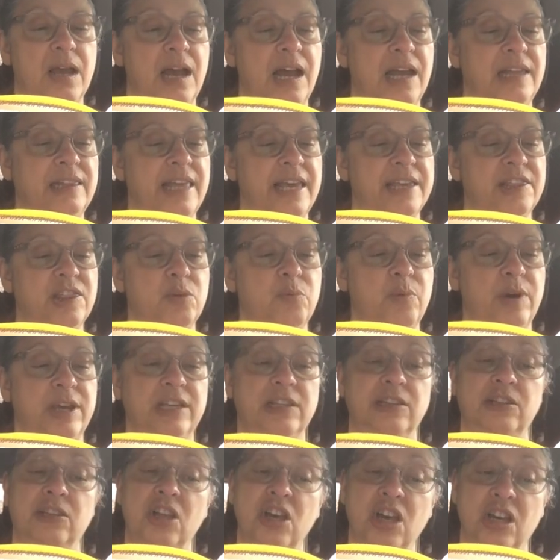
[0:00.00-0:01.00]
I like the way
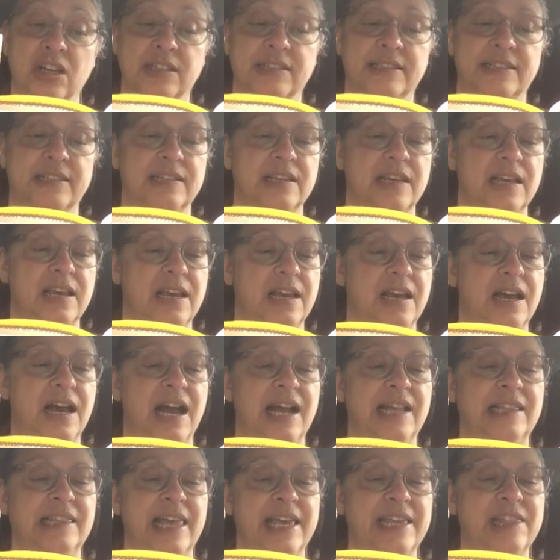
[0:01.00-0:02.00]
it looks.
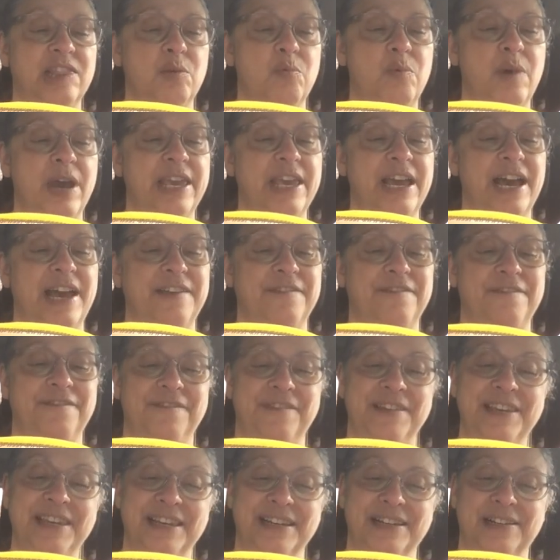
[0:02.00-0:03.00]
I like the way I
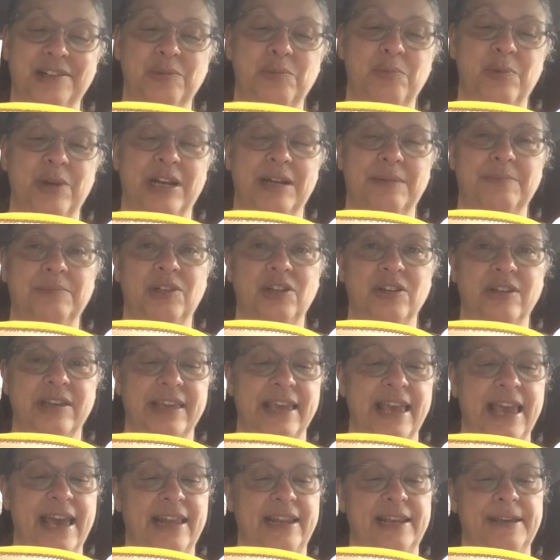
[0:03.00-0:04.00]
feel when I'm
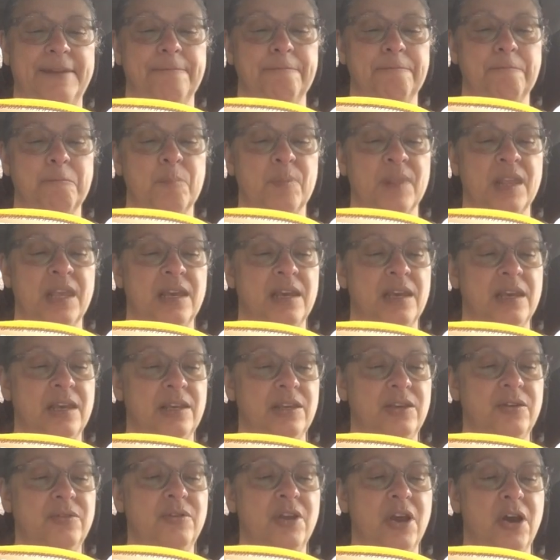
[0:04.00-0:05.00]
looking at it.
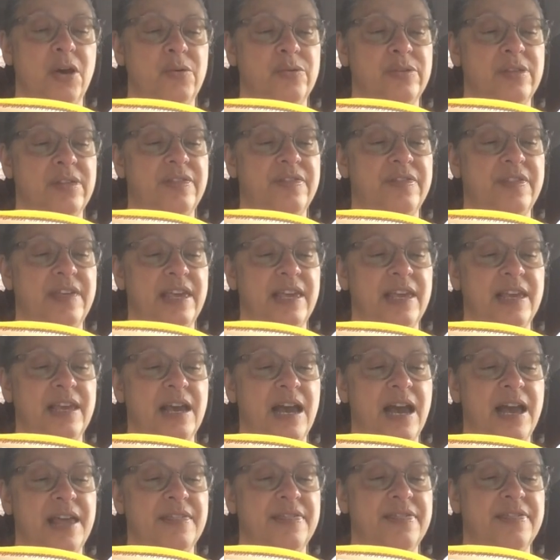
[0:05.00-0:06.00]
You know, the
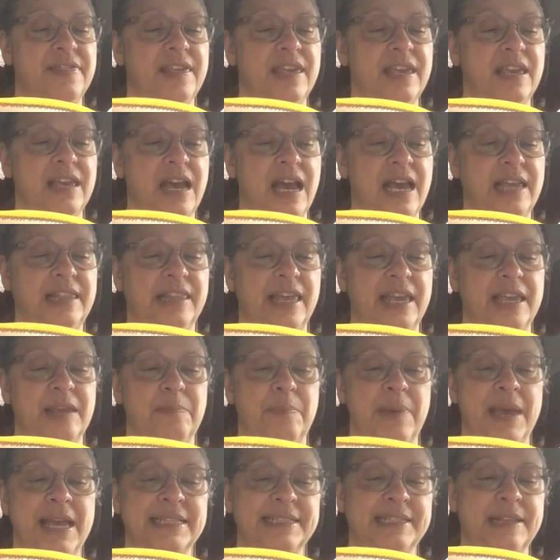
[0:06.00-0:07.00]
thing I think I
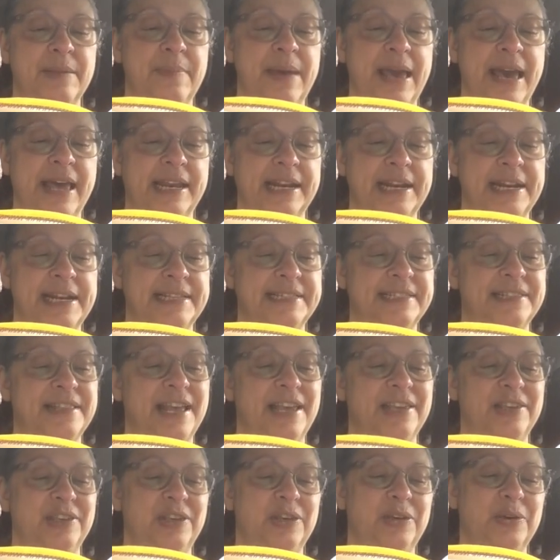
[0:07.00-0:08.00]
like best about it is
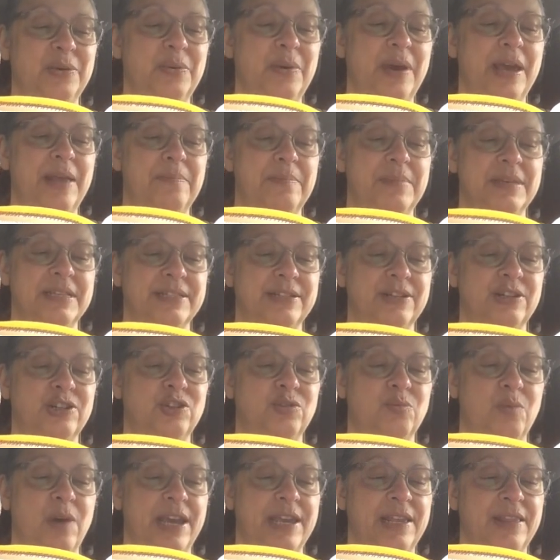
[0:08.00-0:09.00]
that you and Mr.
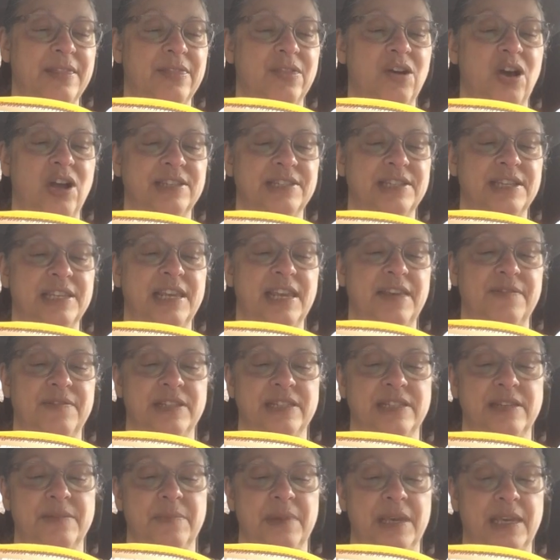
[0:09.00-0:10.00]
Dwight thought to give
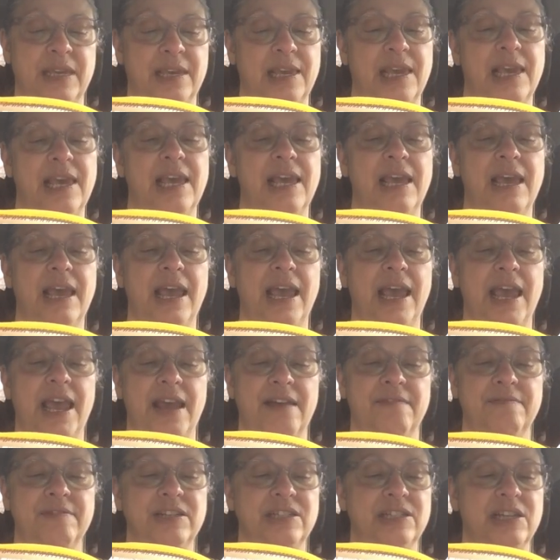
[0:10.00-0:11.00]
it to me.
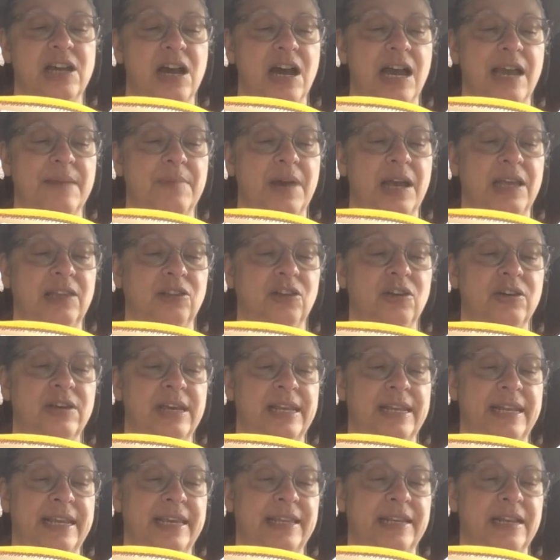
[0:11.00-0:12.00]
Every time I look
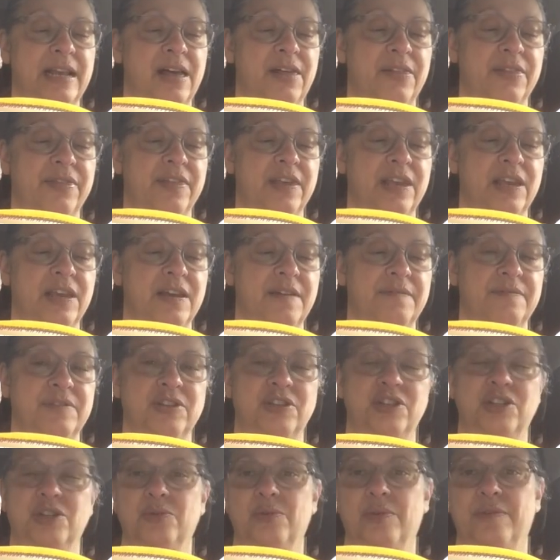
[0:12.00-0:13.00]
at it, I'll think of the
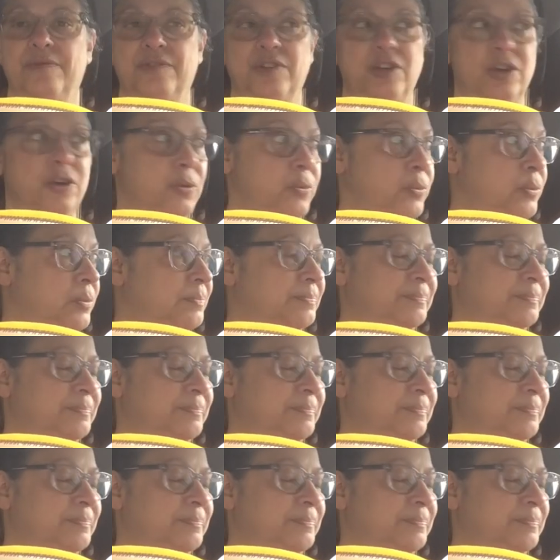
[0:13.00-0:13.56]
2 of you.